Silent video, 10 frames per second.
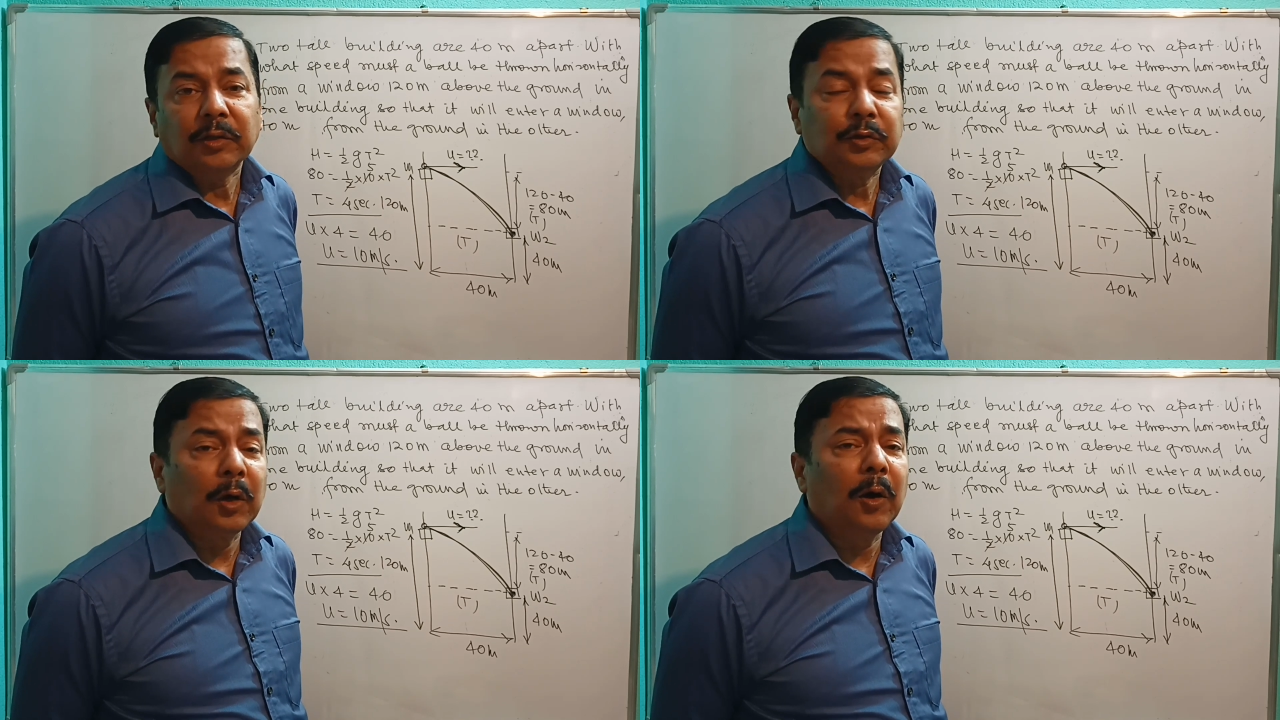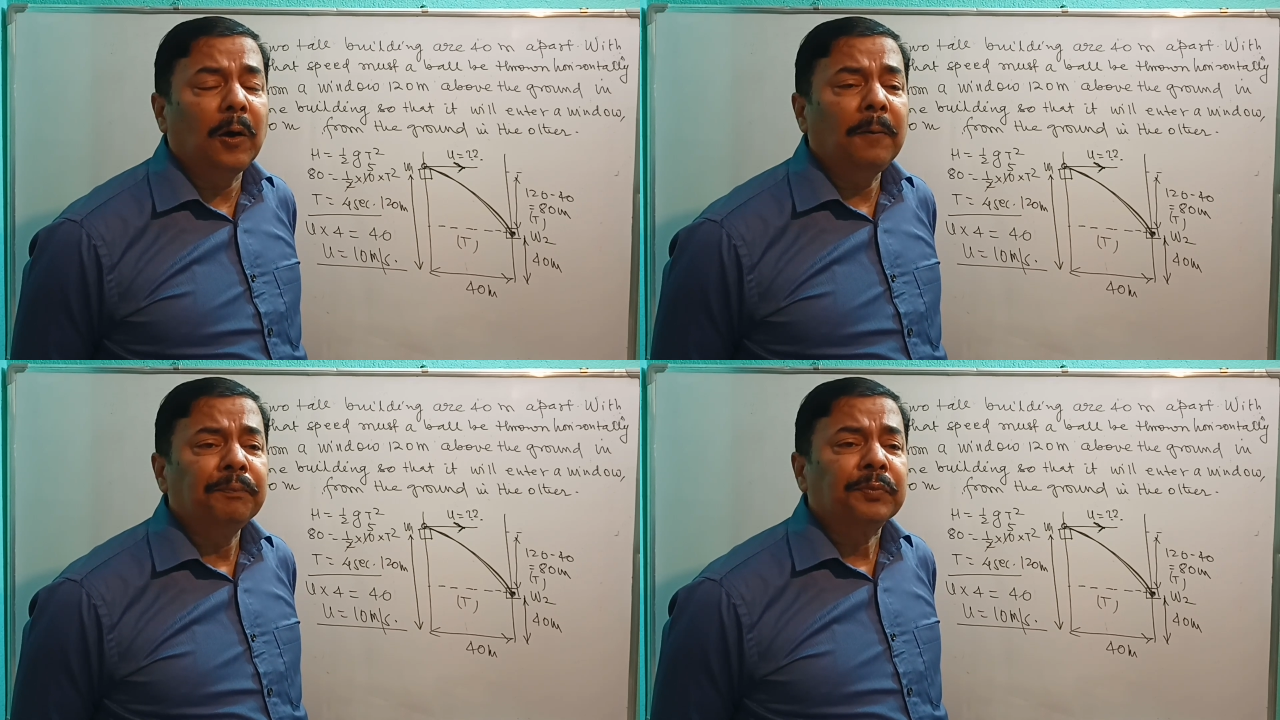
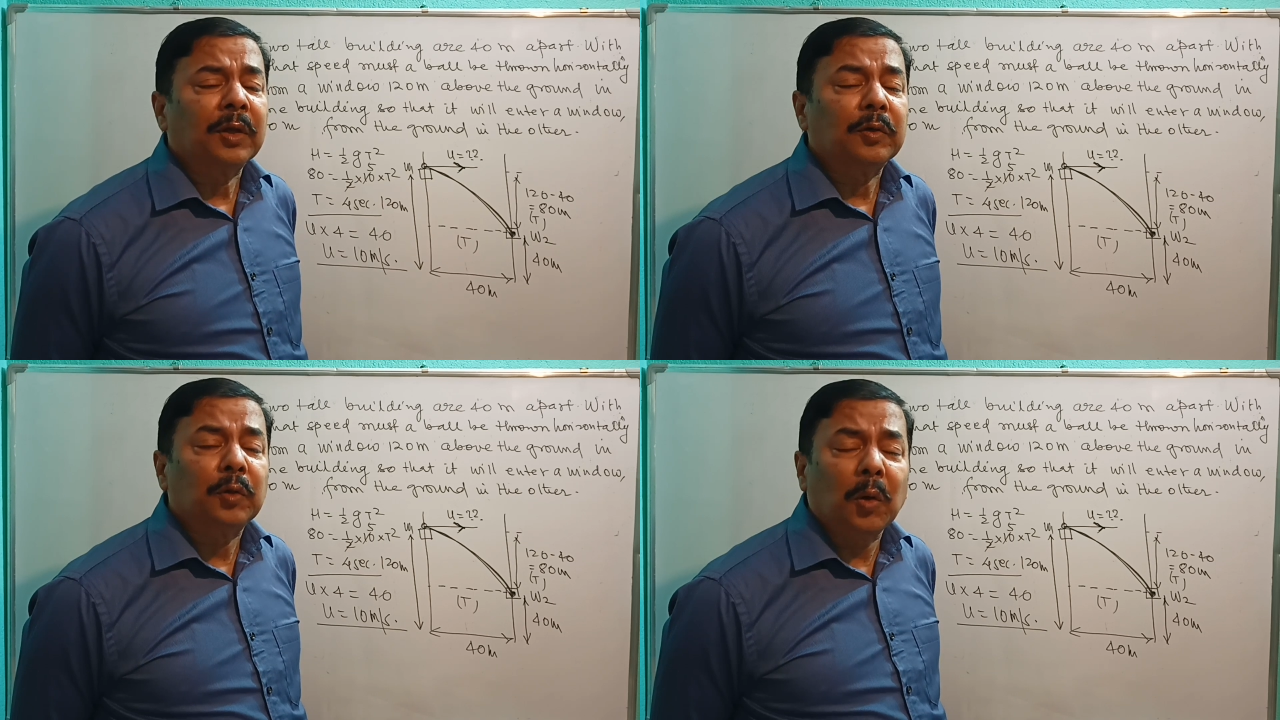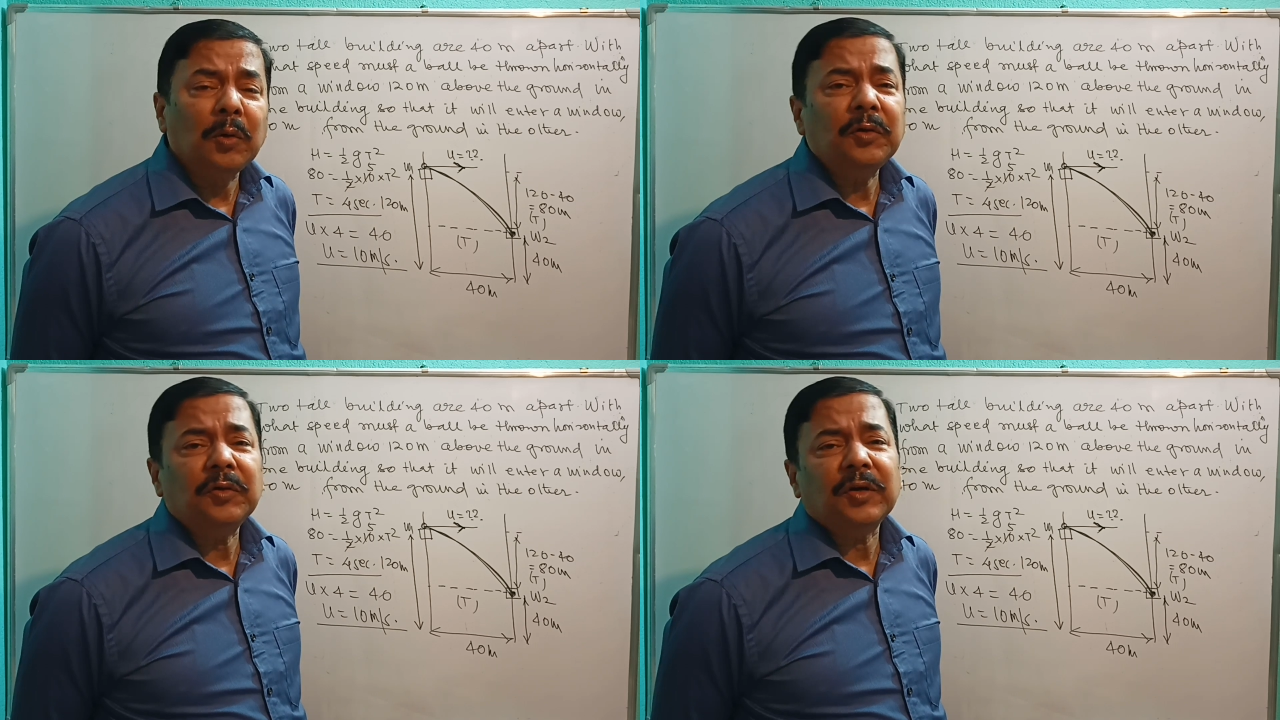So
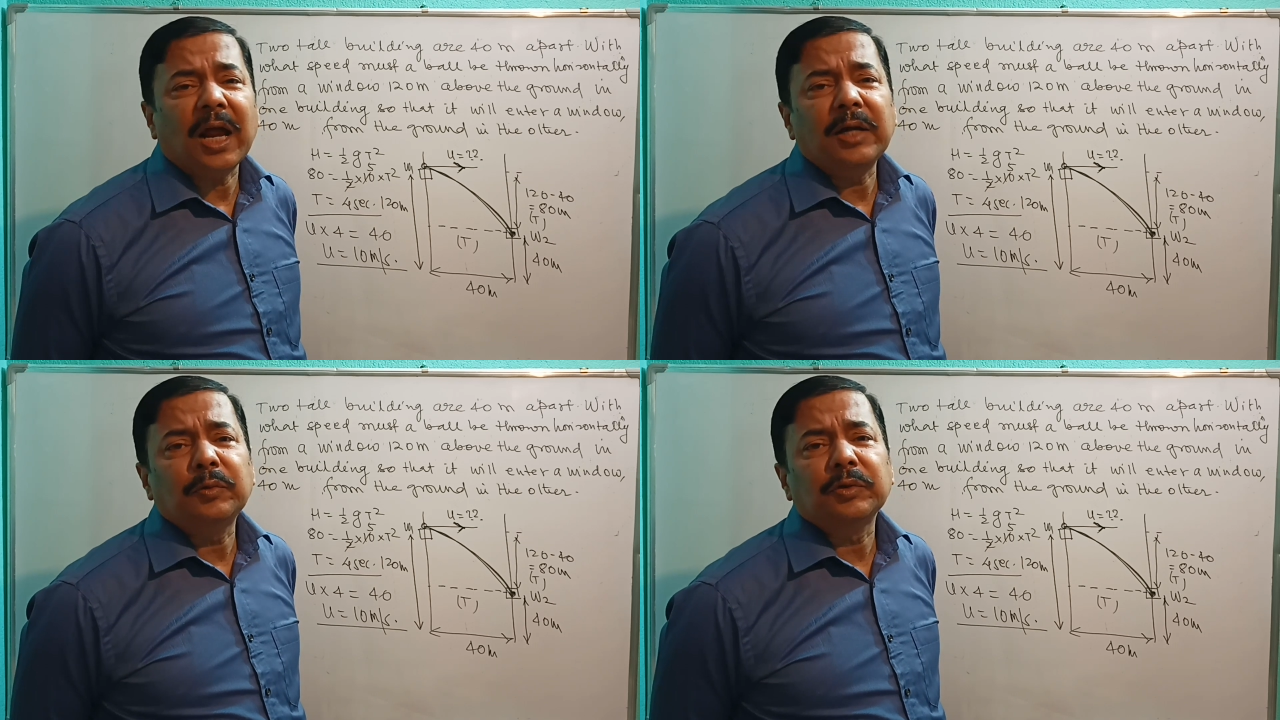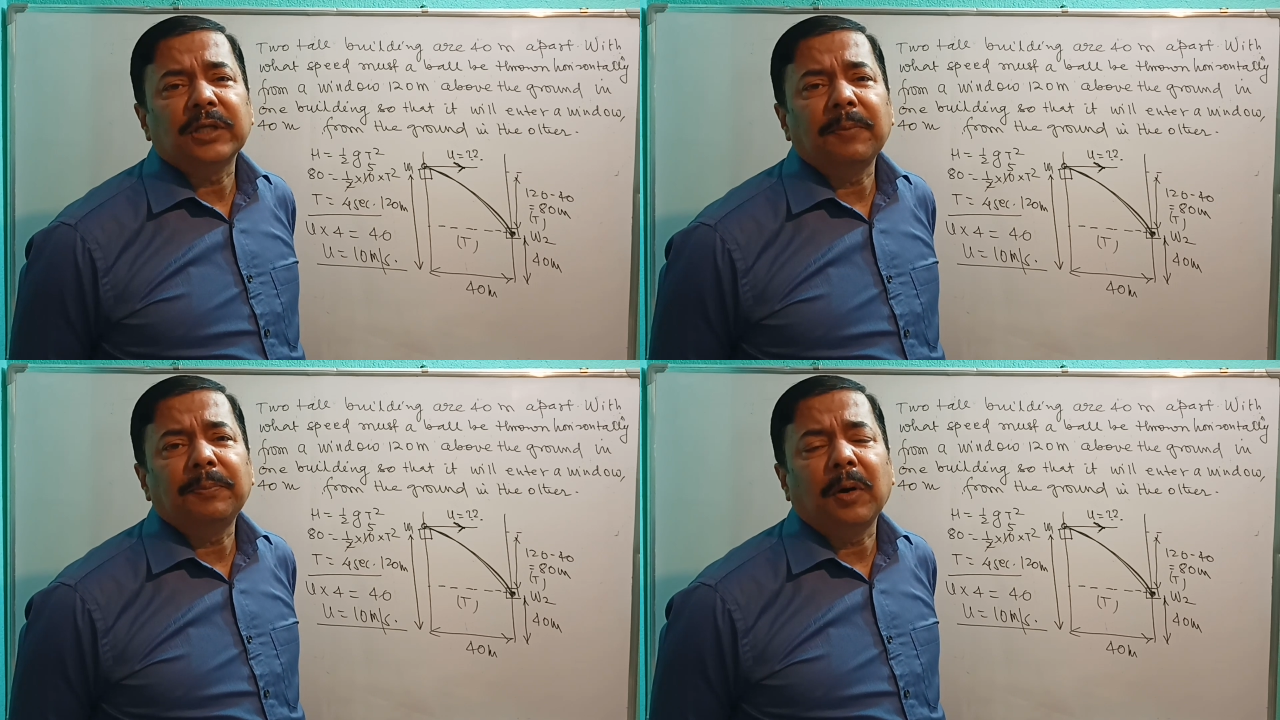don't try to
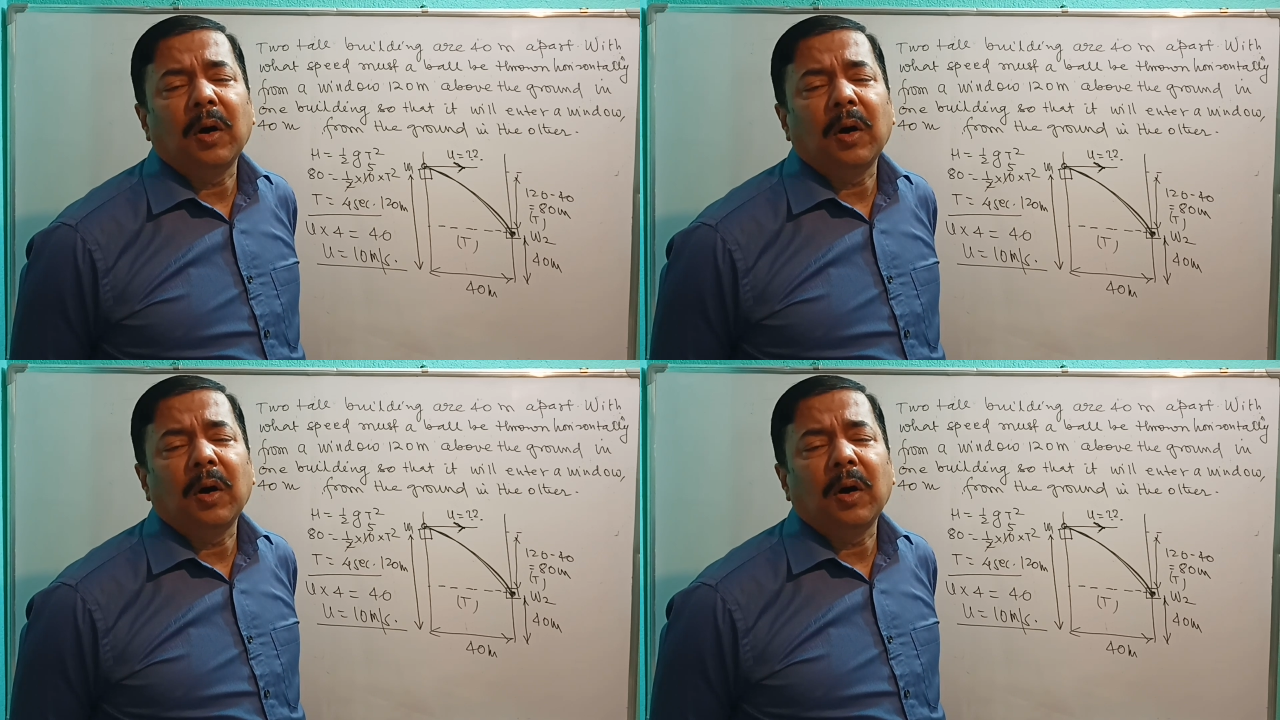jump